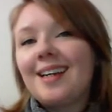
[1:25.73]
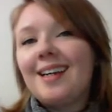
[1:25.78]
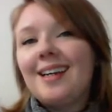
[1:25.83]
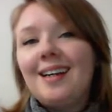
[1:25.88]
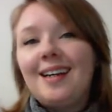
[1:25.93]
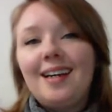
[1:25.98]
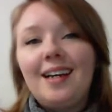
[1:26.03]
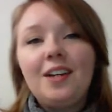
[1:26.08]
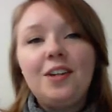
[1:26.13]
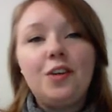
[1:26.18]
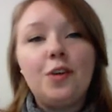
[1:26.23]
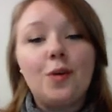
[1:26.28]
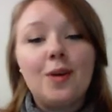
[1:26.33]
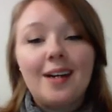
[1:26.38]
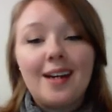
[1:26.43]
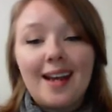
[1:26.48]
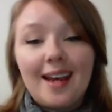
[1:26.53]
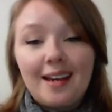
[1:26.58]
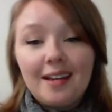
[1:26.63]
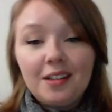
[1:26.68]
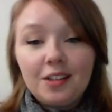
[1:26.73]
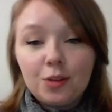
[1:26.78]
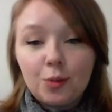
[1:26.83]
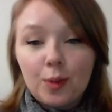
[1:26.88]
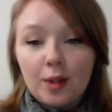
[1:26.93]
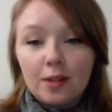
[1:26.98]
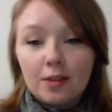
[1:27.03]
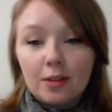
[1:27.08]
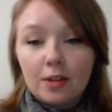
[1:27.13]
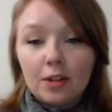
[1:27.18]
In Unit 8, we
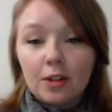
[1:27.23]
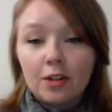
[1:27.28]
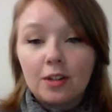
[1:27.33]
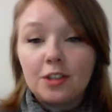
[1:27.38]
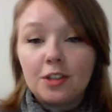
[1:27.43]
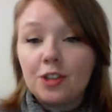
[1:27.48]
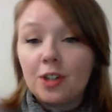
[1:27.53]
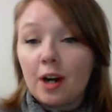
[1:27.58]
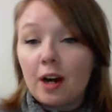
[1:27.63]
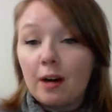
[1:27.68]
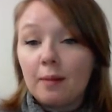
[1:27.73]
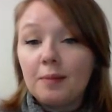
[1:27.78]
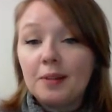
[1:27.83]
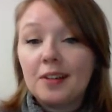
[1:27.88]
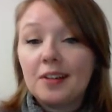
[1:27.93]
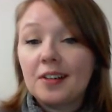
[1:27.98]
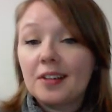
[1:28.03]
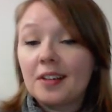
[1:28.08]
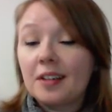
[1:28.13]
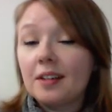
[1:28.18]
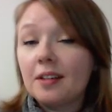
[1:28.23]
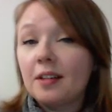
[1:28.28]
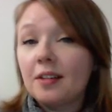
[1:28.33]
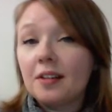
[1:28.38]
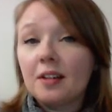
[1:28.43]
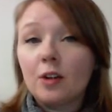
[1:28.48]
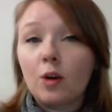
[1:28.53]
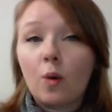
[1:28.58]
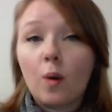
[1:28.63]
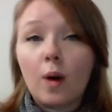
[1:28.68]
learned jobs, skills,
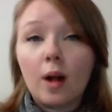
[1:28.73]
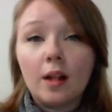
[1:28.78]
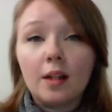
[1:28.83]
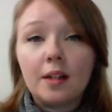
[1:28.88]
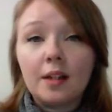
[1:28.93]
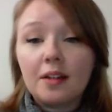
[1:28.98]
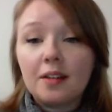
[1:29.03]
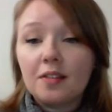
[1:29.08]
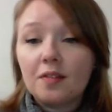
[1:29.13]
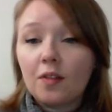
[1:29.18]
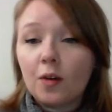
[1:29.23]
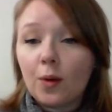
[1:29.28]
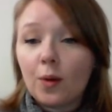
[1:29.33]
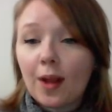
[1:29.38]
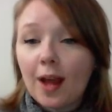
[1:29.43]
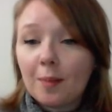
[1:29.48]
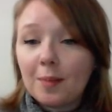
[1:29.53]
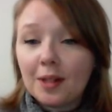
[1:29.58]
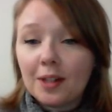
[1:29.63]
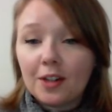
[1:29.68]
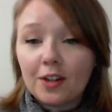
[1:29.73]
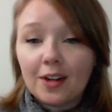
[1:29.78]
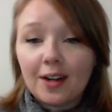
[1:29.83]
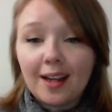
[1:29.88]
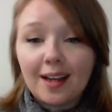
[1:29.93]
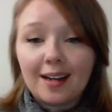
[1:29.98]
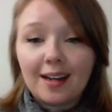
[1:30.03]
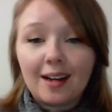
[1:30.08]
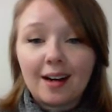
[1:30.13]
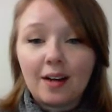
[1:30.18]
and qualities vocabulary
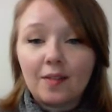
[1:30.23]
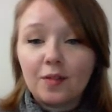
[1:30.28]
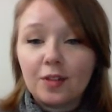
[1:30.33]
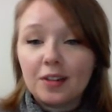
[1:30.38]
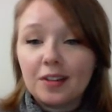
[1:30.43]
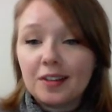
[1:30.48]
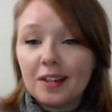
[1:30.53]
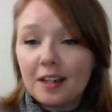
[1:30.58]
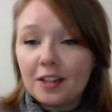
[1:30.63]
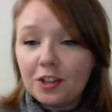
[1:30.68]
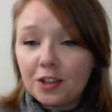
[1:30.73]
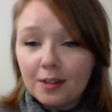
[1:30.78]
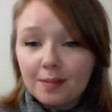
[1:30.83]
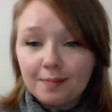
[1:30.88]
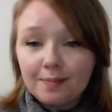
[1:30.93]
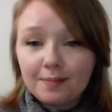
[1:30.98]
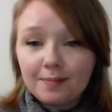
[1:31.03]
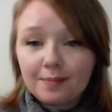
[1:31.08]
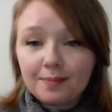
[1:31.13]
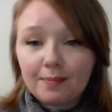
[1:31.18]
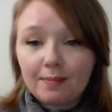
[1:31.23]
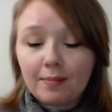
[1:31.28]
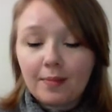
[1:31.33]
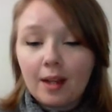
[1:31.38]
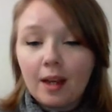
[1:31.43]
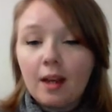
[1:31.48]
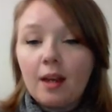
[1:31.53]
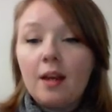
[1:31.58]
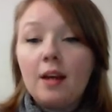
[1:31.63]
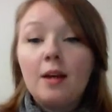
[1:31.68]
and conversation,
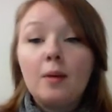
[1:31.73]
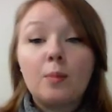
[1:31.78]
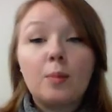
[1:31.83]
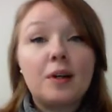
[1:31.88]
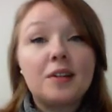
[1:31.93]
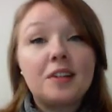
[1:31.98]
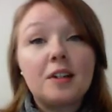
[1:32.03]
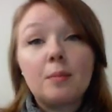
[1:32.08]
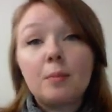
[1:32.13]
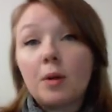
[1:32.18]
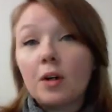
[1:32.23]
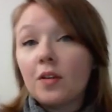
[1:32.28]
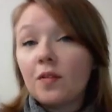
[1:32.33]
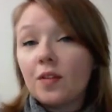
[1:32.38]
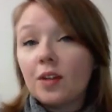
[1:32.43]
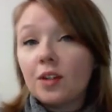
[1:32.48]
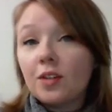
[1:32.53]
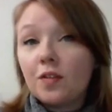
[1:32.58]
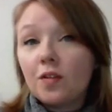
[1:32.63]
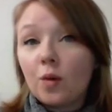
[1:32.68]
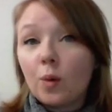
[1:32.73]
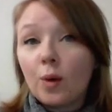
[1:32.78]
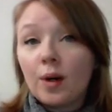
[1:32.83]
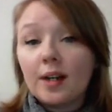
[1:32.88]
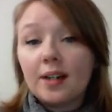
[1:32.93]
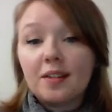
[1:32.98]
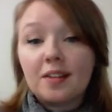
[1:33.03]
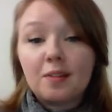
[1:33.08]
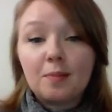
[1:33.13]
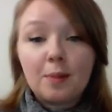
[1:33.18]
present perfect for
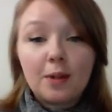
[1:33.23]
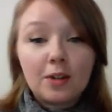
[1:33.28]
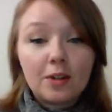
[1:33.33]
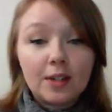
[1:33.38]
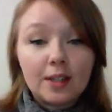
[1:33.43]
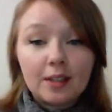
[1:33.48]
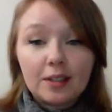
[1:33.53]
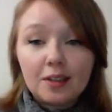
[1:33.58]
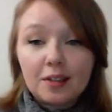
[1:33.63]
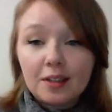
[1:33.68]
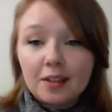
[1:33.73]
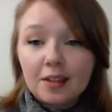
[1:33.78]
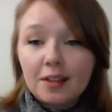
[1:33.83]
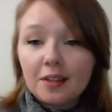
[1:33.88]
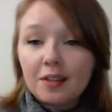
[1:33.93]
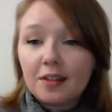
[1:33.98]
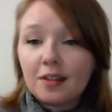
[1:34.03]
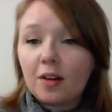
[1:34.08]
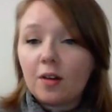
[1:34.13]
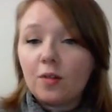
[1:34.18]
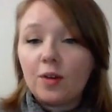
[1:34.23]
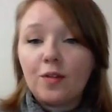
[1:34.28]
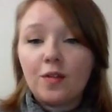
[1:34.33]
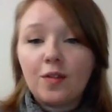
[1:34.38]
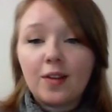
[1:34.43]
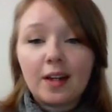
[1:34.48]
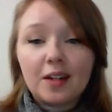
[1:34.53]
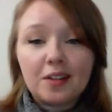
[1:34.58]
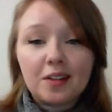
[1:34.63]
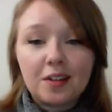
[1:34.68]
experiences,
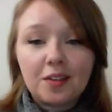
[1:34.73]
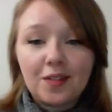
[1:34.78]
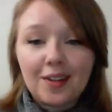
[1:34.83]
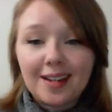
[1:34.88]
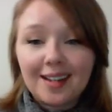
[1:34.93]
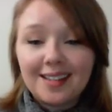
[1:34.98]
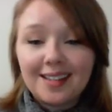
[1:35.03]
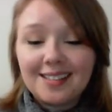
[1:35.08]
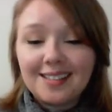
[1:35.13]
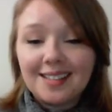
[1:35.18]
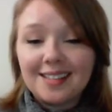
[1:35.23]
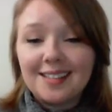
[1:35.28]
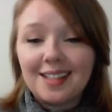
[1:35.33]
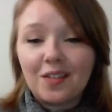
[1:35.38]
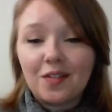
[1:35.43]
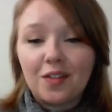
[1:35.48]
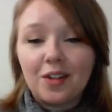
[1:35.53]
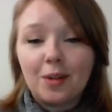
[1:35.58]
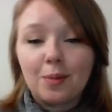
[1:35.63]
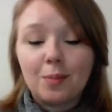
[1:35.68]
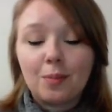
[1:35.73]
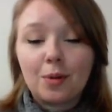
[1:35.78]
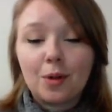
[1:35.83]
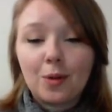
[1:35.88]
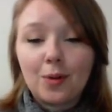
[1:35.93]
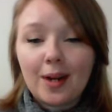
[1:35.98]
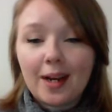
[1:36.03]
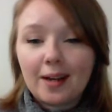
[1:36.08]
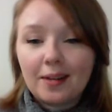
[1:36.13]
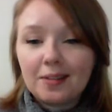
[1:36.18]
reflexive and indefinite
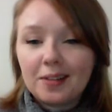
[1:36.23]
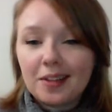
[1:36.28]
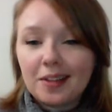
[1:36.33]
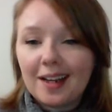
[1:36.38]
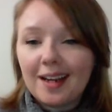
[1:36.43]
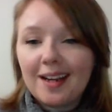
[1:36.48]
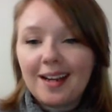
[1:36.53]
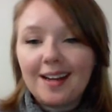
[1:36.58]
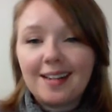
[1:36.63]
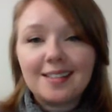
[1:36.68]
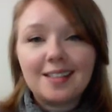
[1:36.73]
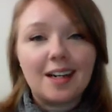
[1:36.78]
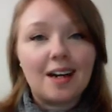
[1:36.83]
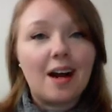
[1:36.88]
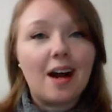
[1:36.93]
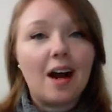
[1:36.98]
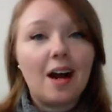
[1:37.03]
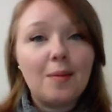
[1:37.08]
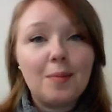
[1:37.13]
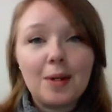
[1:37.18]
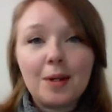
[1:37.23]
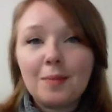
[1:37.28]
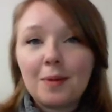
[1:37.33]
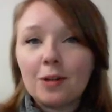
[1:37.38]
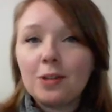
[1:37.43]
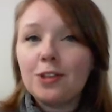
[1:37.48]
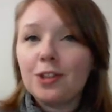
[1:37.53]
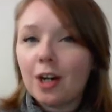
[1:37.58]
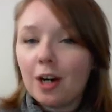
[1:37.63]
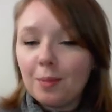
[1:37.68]
pronouns, and a bit about
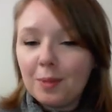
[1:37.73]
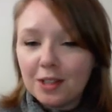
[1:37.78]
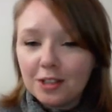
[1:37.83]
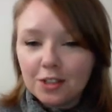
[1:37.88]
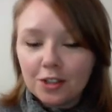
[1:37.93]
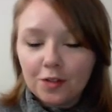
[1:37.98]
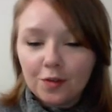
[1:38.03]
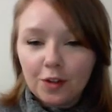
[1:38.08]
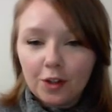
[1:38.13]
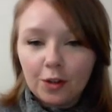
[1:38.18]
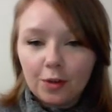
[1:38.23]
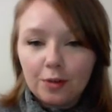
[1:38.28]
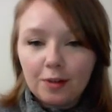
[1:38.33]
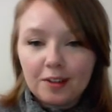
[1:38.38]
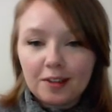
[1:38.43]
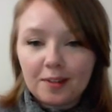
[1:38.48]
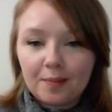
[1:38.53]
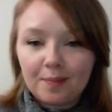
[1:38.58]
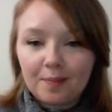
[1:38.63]
job interviews.